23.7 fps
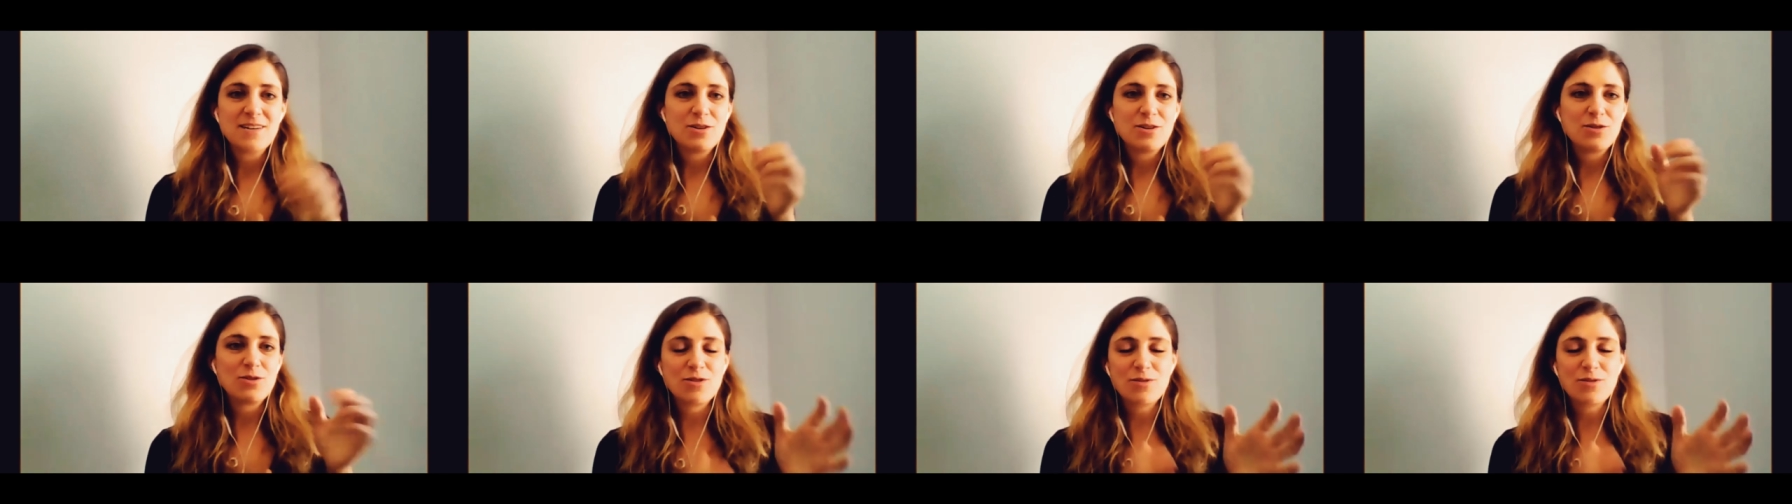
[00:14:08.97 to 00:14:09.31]

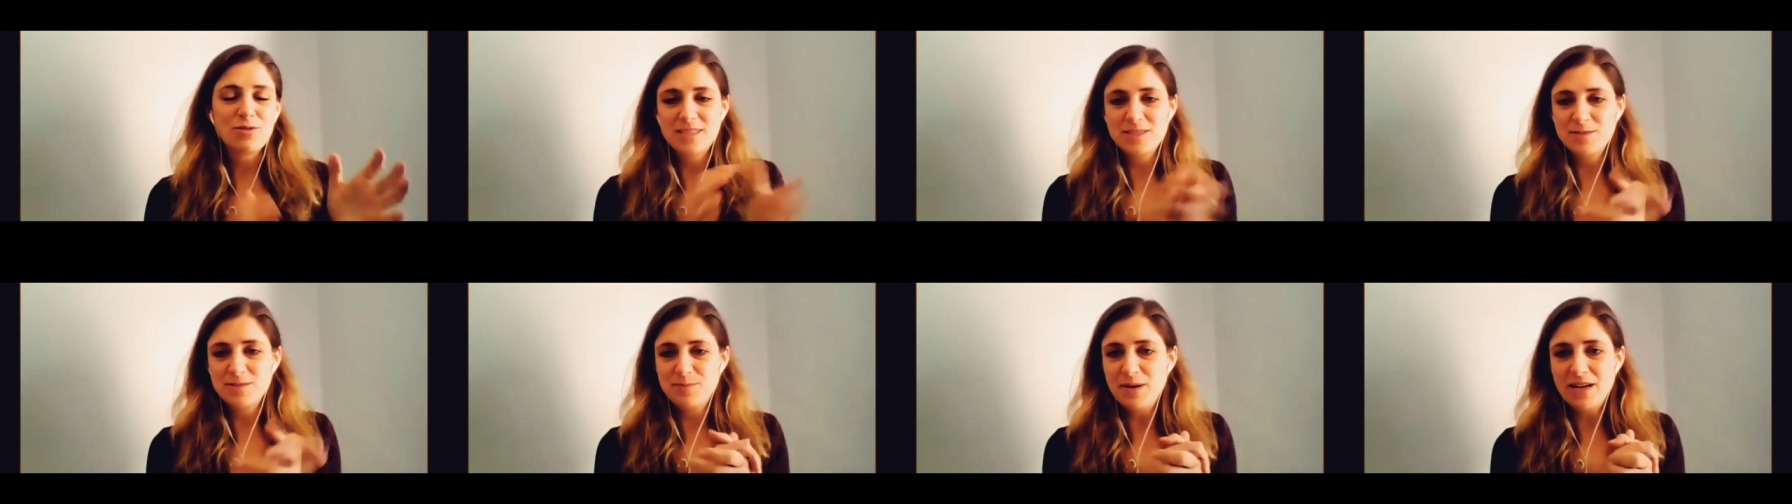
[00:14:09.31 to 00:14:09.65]
Hulu
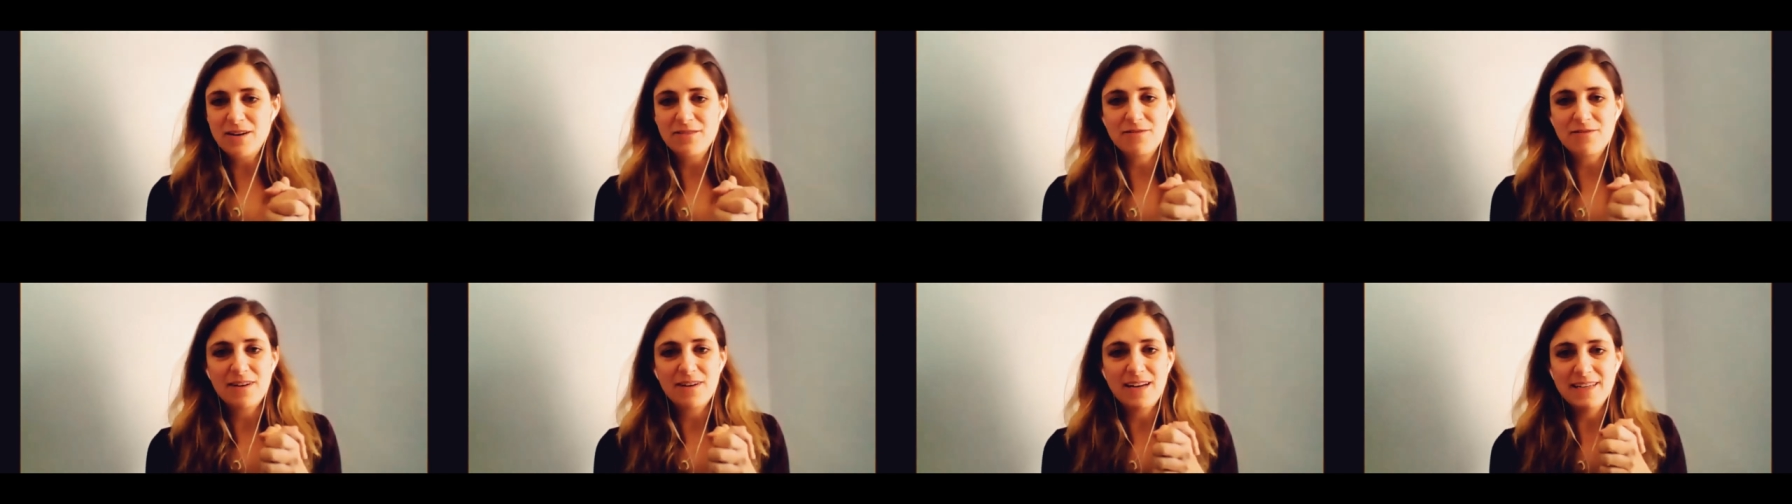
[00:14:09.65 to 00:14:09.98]
and
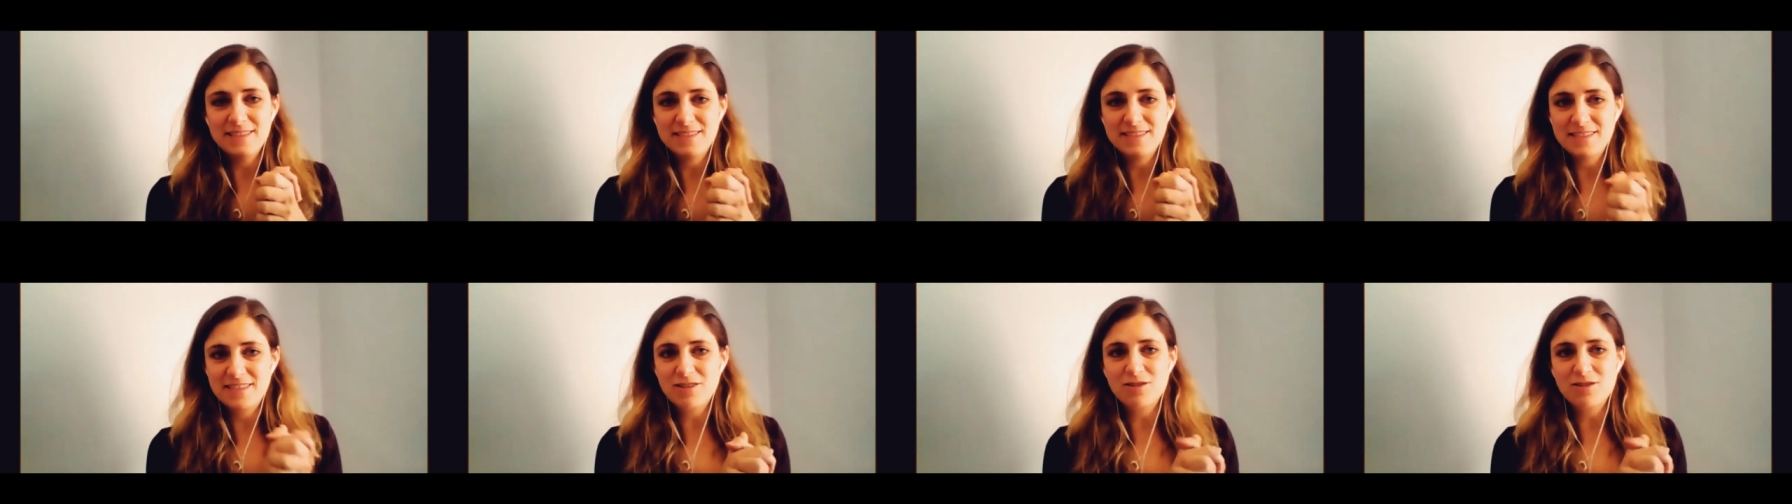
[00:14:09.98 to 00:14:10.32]

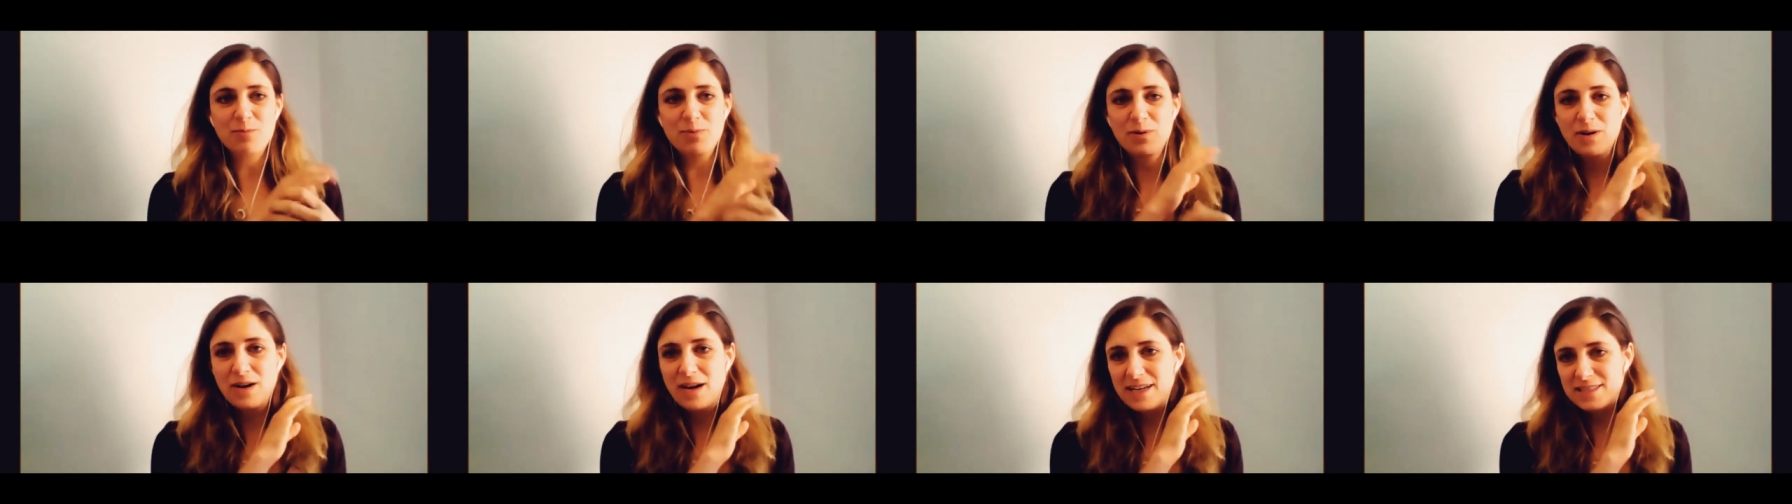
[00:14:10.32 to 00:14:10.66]
Spotify, single
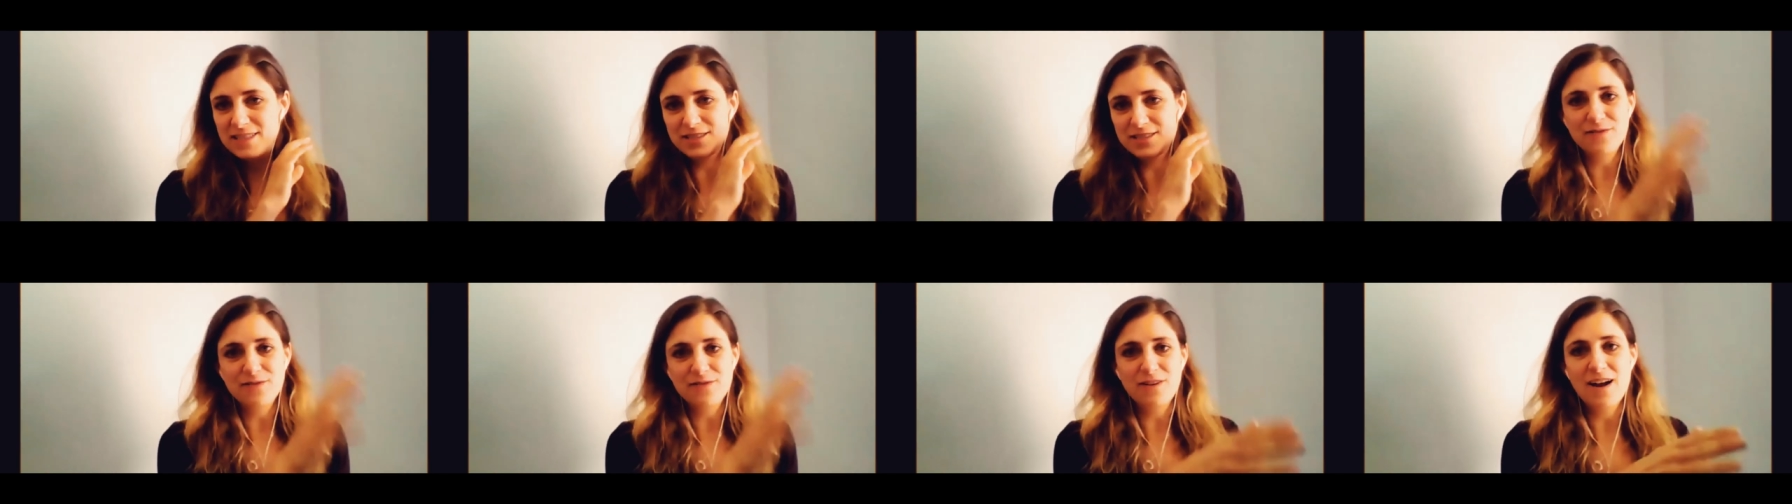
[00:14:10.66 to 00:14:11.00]

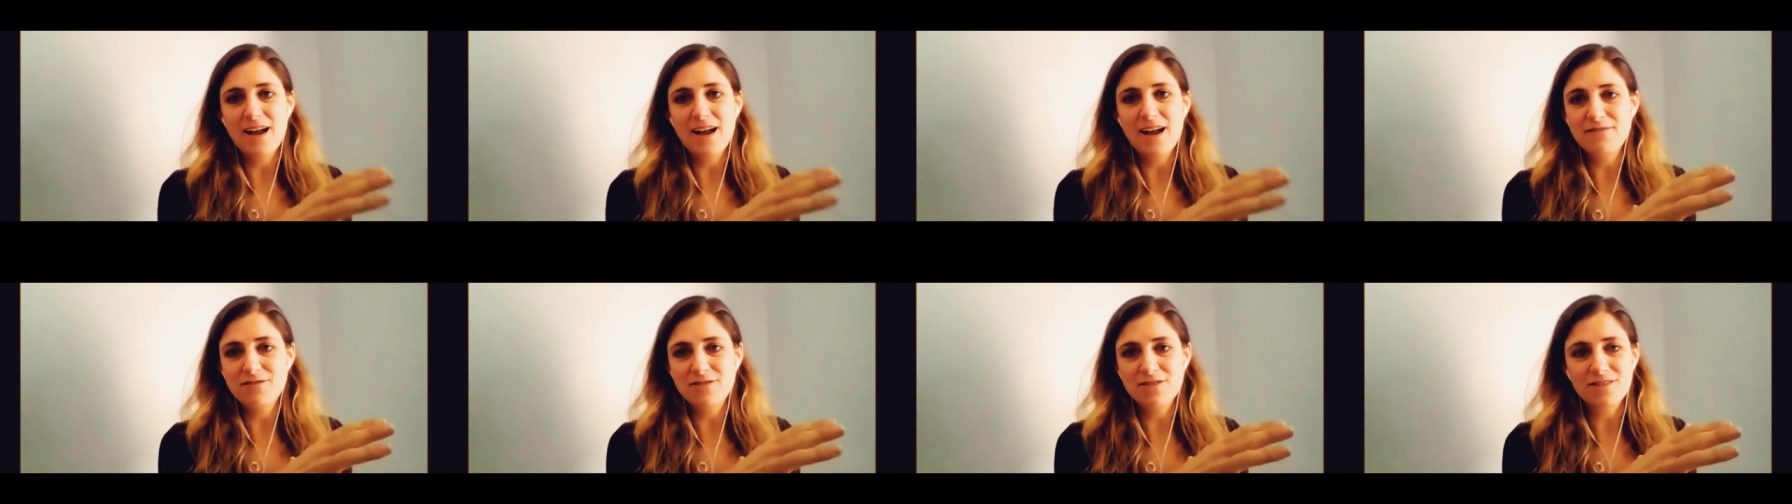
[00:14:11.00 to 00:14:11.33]
price
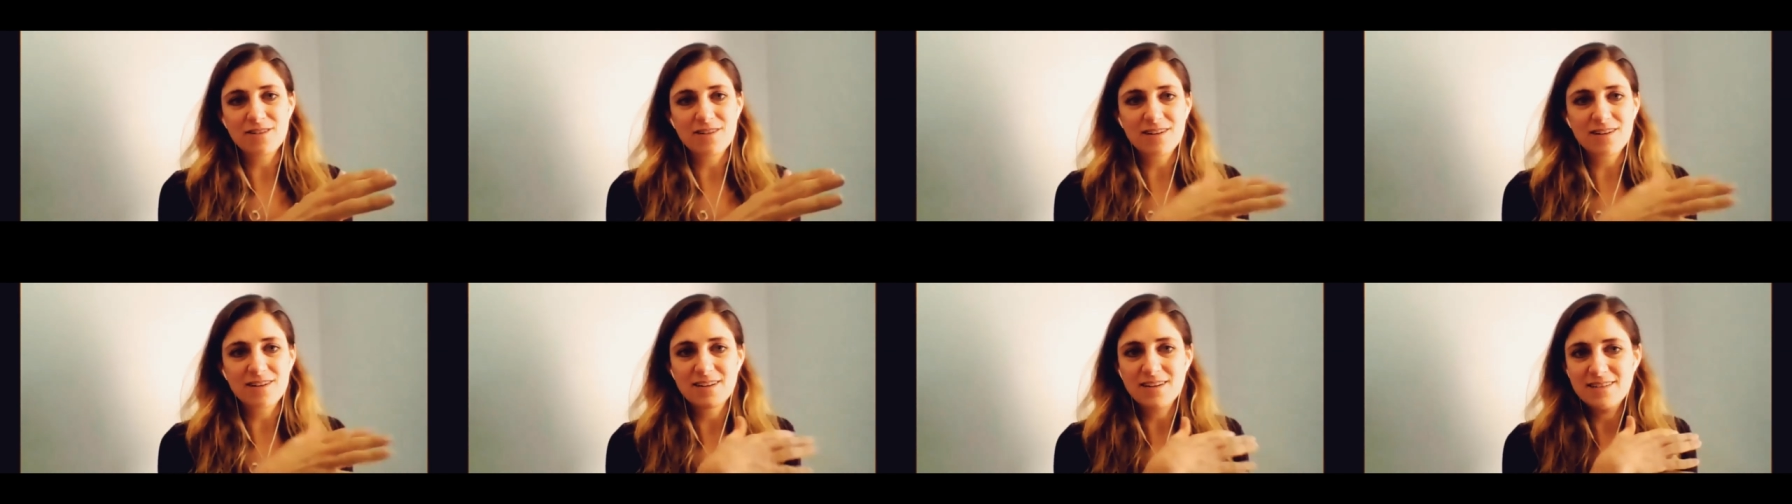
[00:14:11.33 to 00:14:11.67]

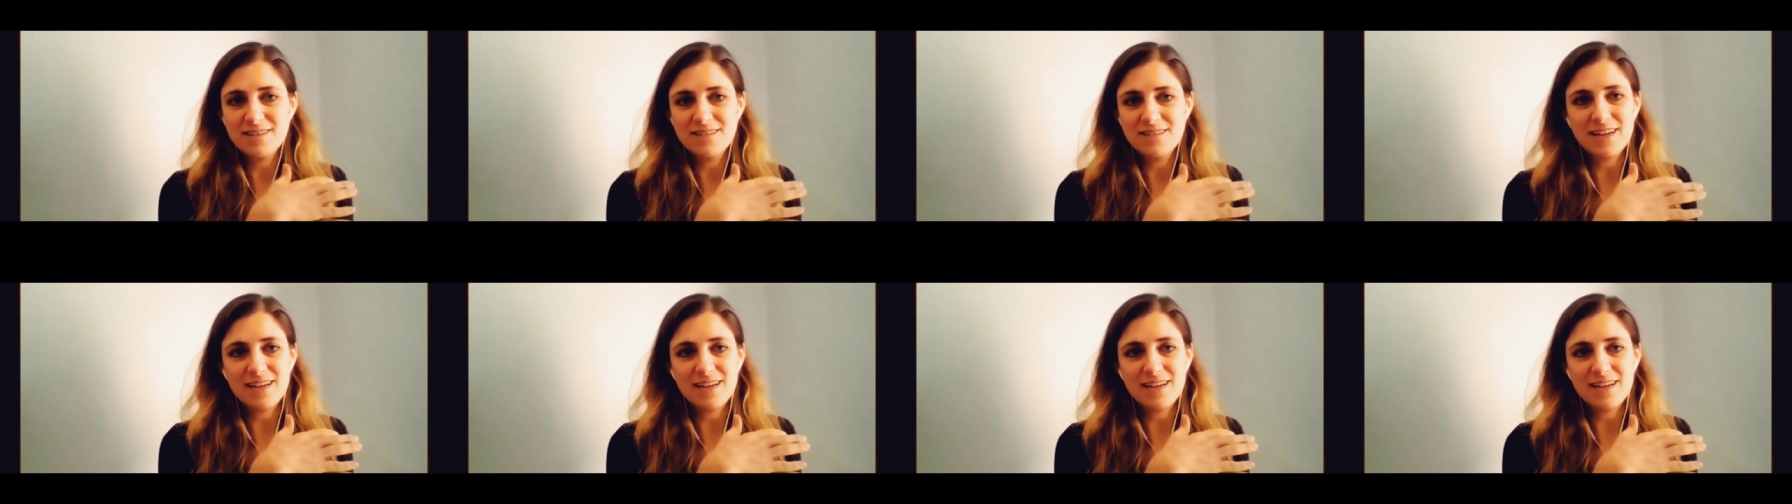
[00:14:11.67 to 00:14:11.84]
forever.